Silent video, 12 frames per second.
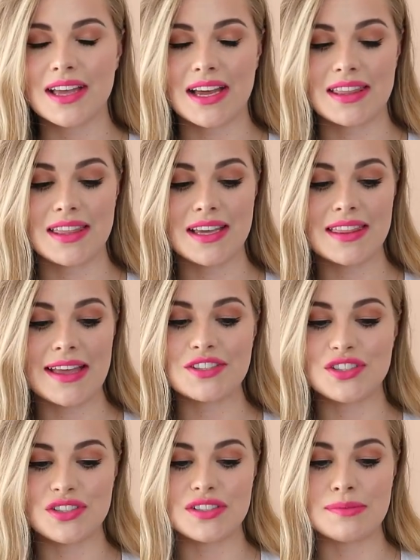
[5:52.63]
I think
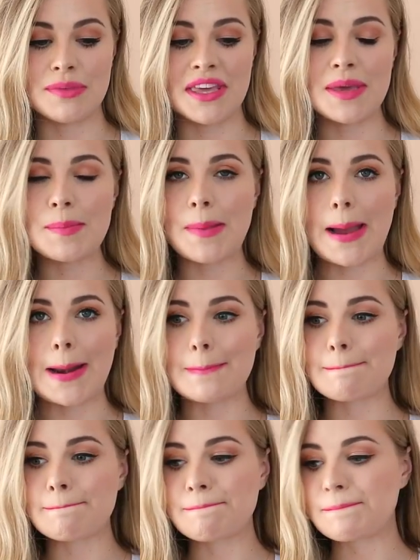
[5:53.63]
that's just me, but
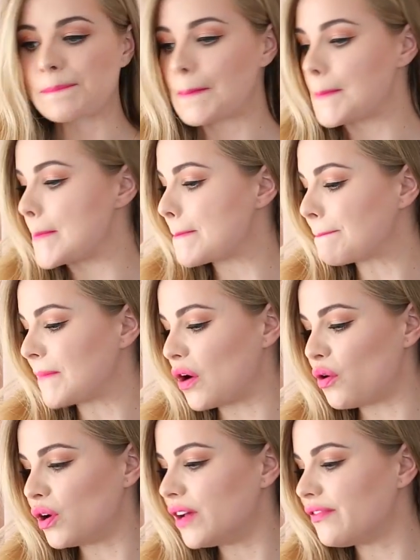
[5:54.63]

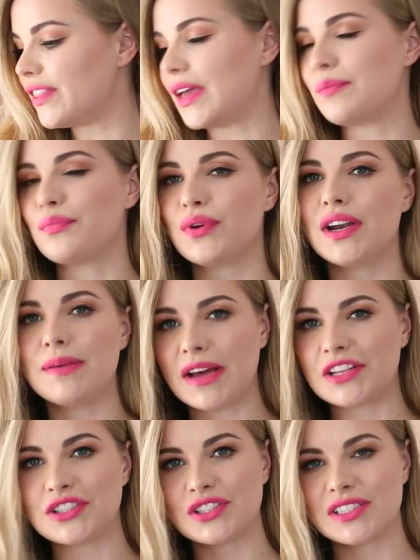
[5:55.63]
all of them pretty
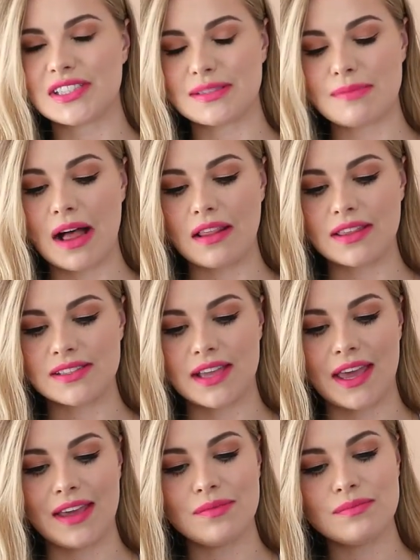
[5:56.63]
much smell the
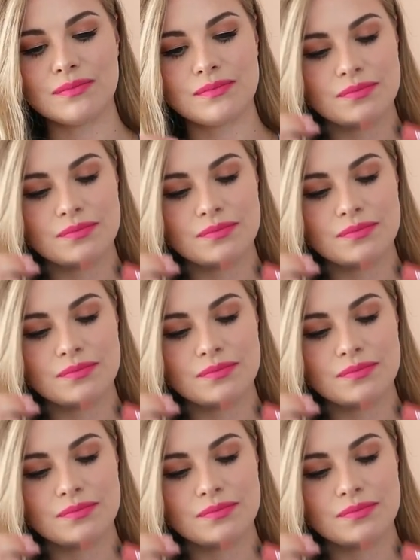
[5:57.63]
same.